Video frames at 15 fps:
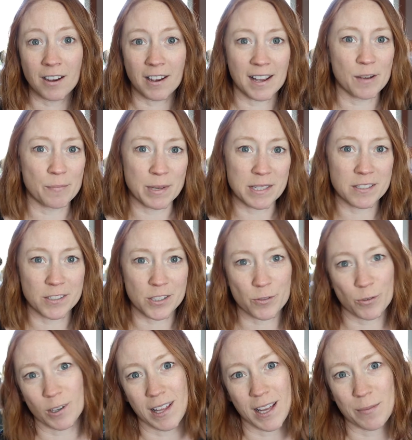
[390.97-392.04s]
Okay, I muscled
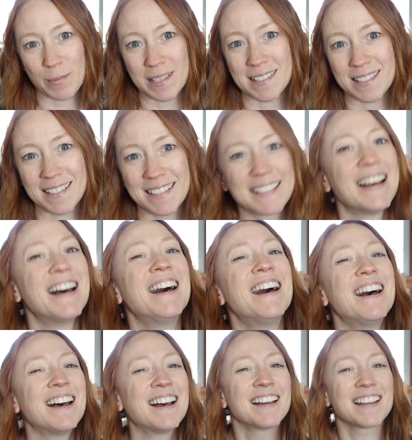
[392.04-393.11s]
squirrel out of my seat.
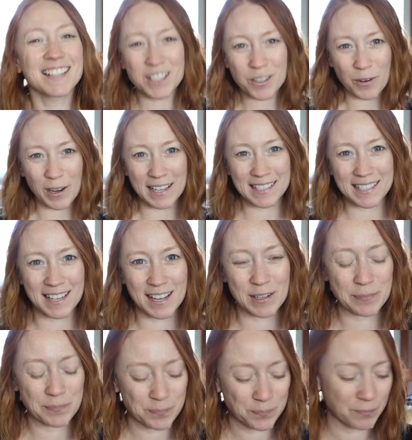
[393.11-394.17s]
It's quiet
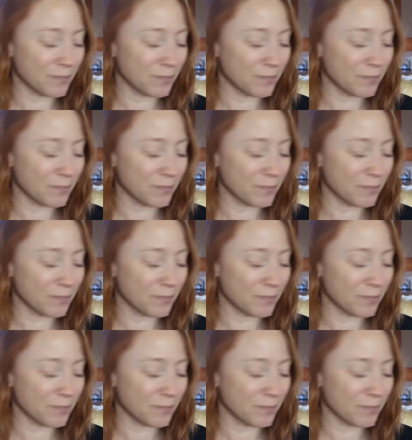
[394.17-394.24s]
time,